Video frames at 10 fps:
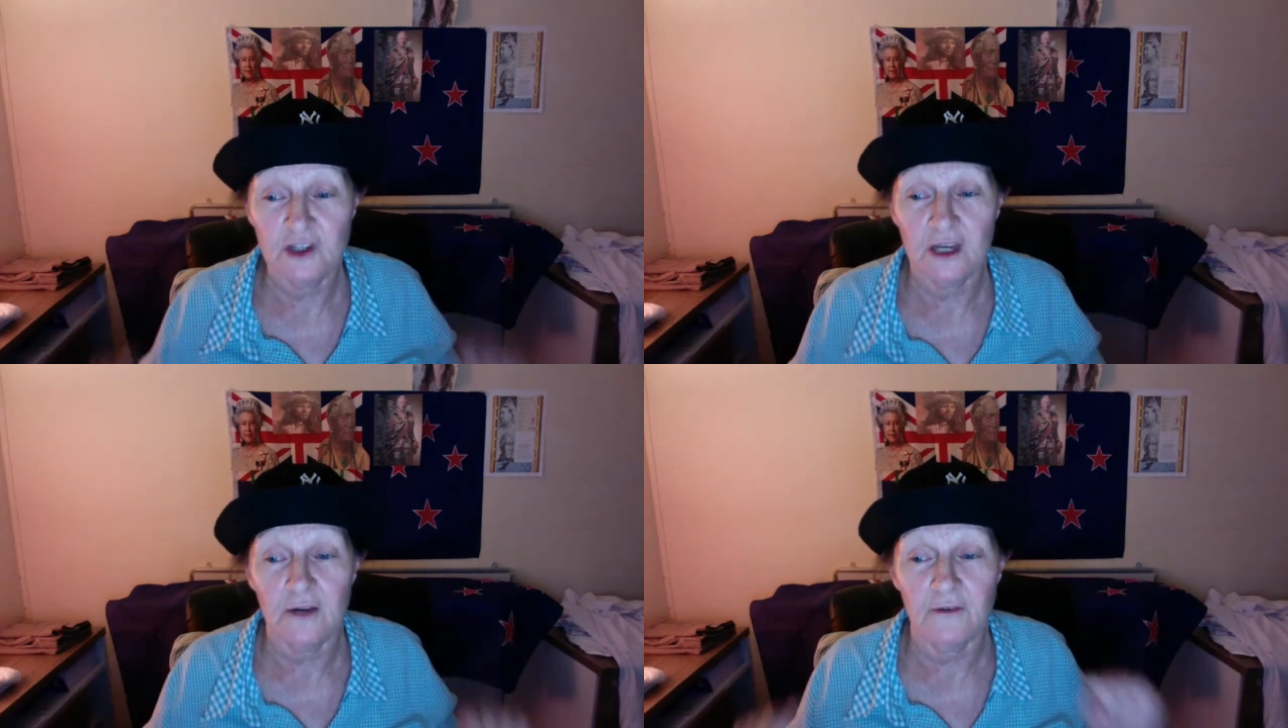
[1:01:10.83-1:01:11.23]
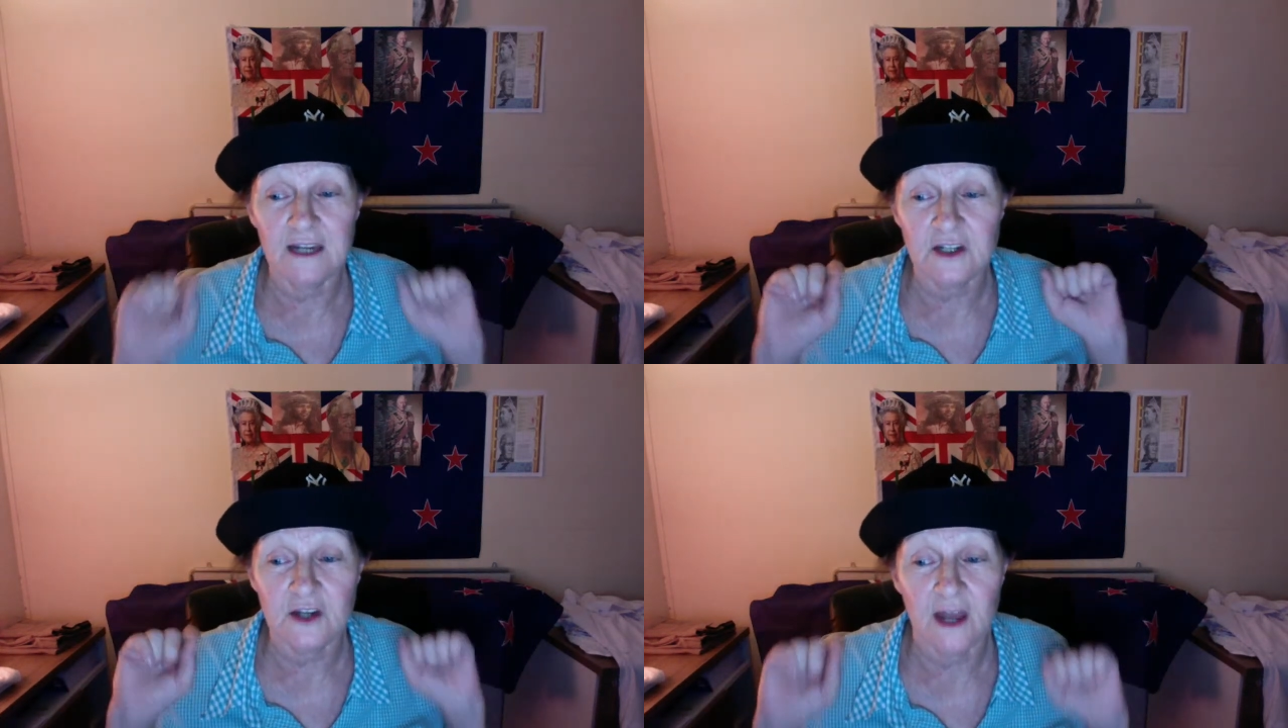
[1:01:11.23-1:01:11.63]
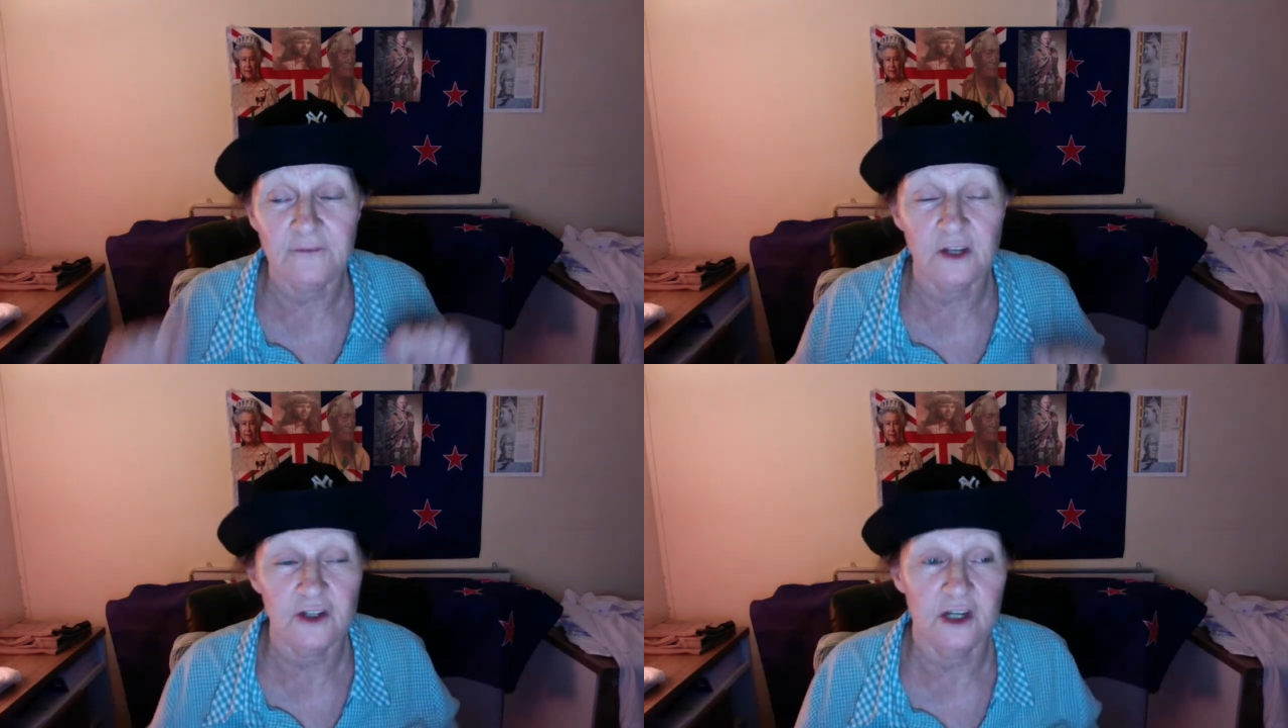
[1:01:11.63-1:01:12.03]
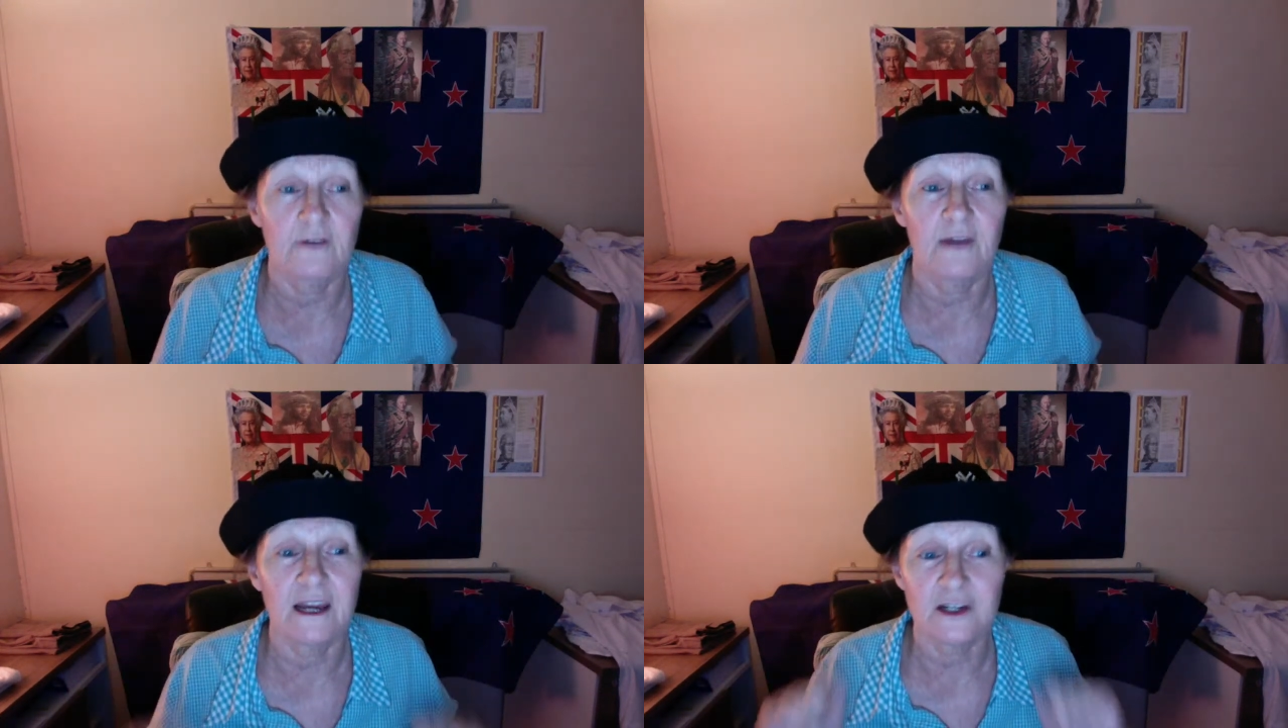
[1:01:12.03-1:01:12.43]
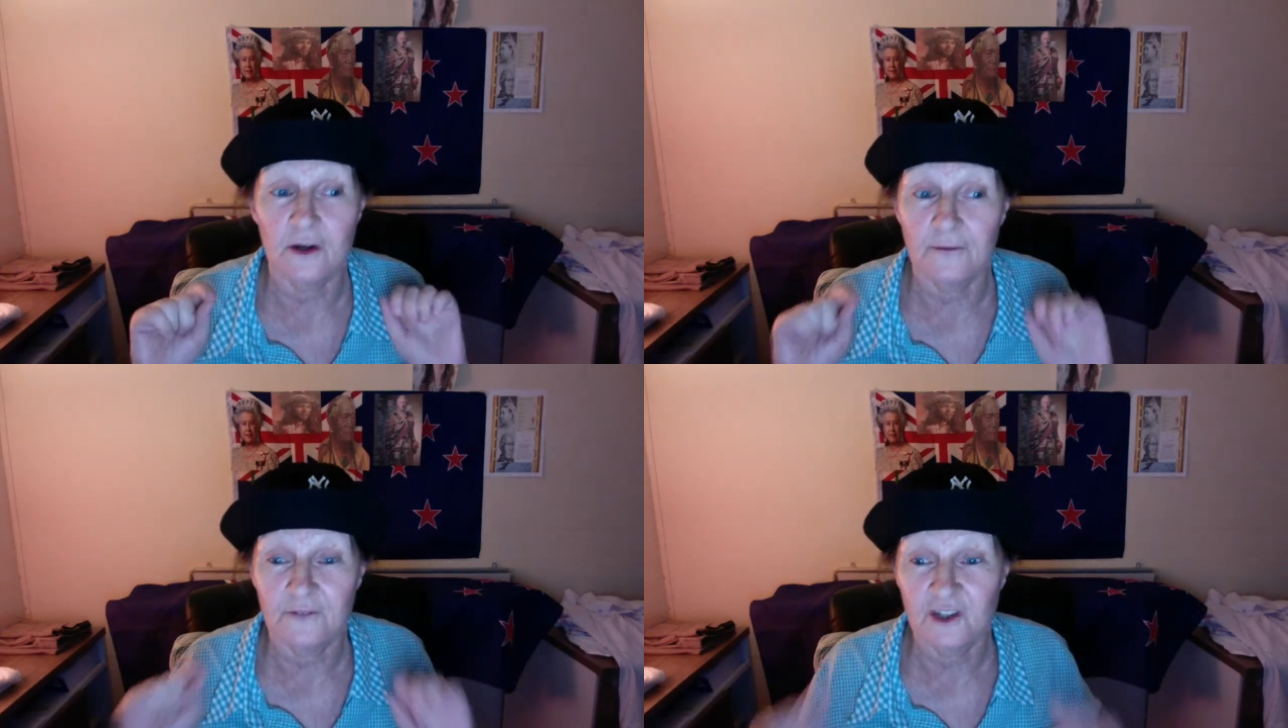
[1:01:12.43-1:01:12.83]
generation after
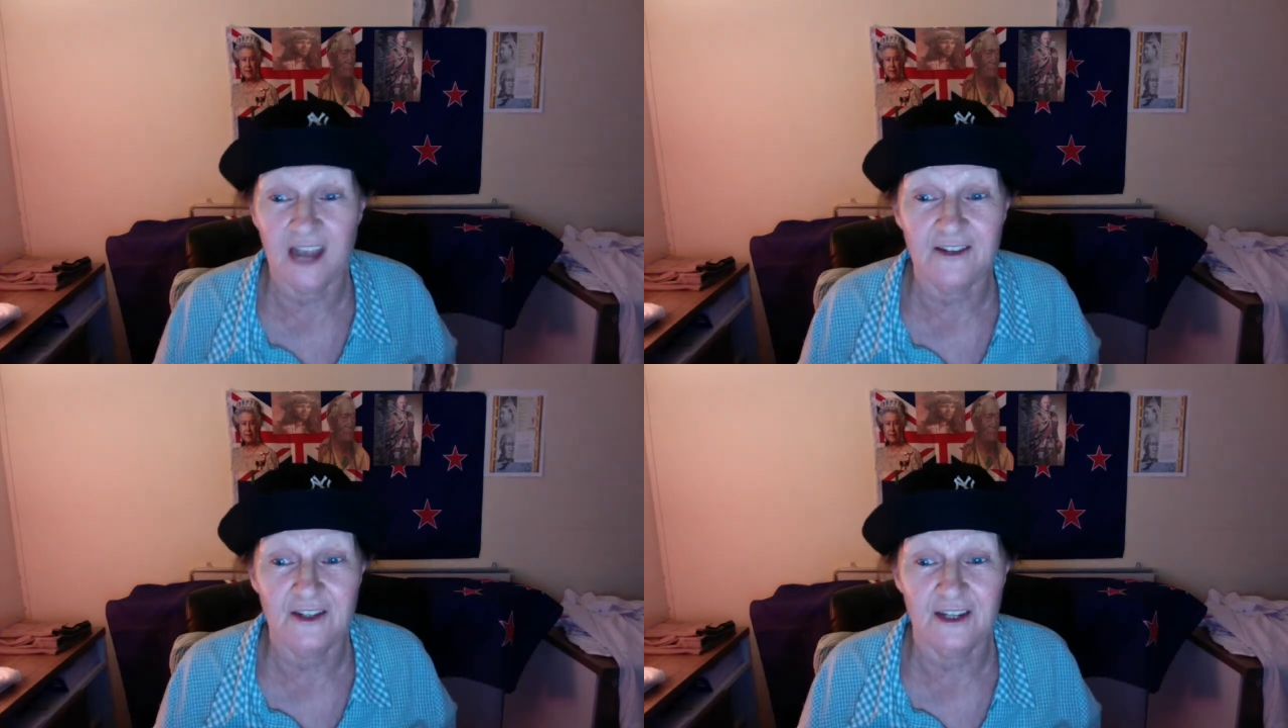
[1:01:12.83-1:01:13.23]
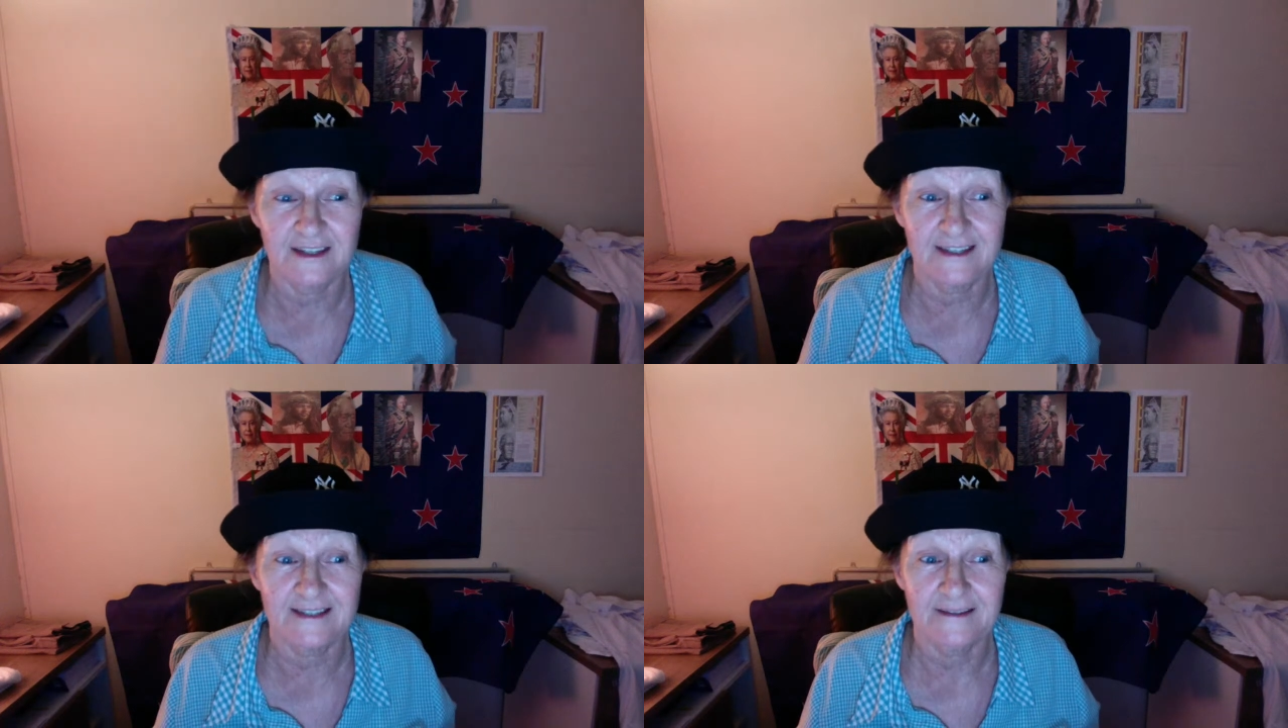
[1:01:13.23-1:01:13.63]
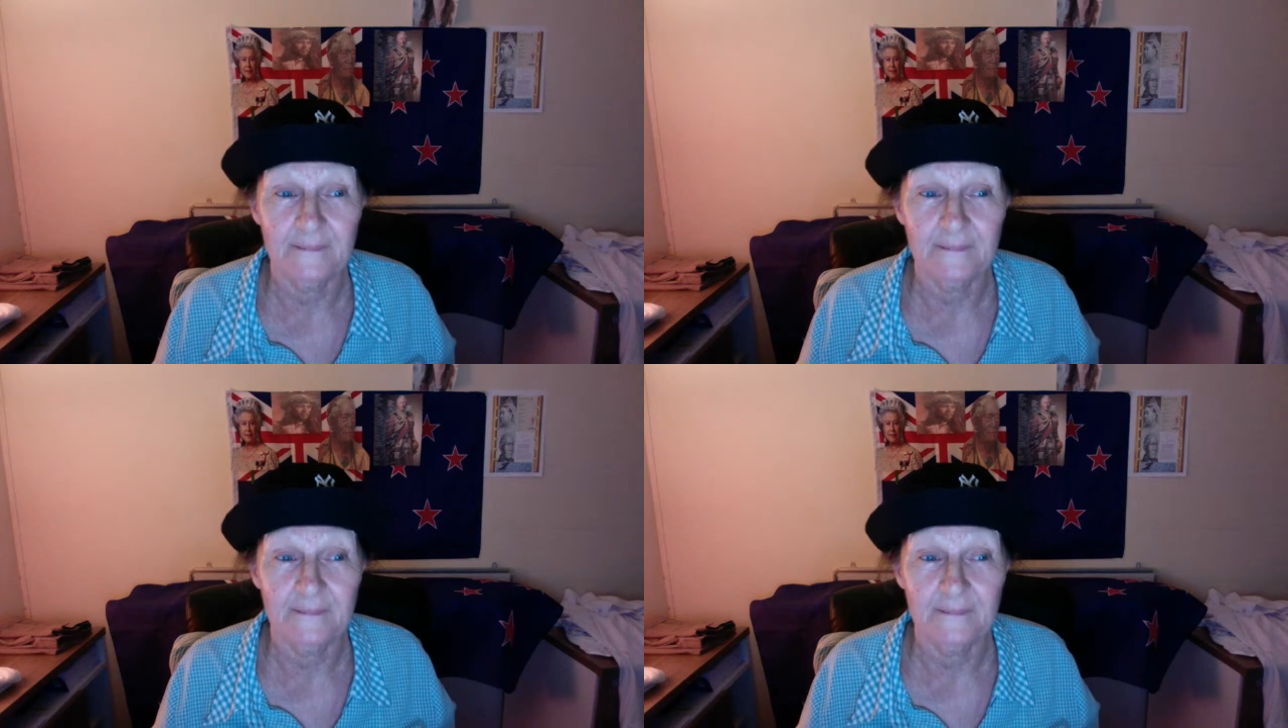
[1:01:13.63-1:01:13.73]
generation of judges.